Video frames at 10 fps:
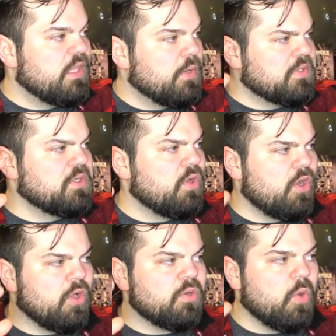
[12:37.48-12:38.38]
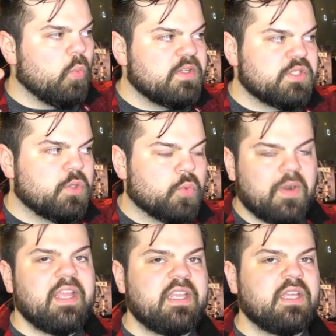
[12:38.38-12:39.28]
the original Hulk was
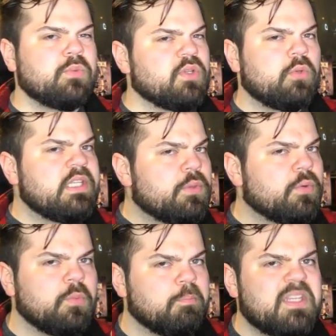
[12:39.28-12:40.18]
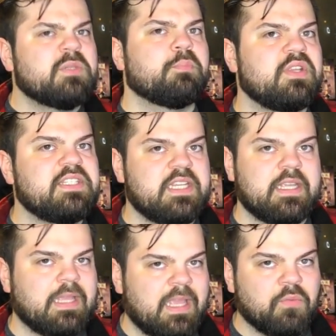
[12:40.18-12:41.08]
gray, it was only through
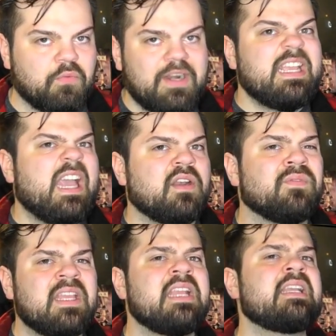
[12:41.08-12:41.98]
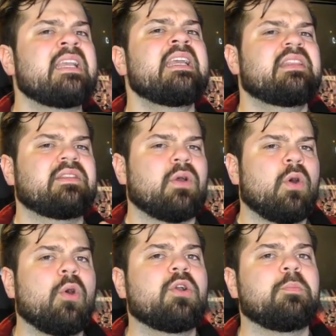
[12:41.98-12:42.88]
misprinting and running out of ink that the
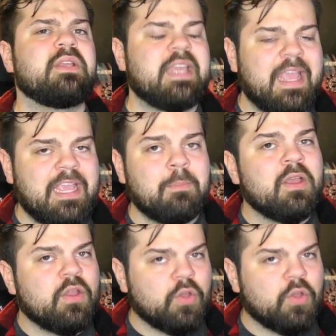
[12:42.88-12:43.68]
Hulk became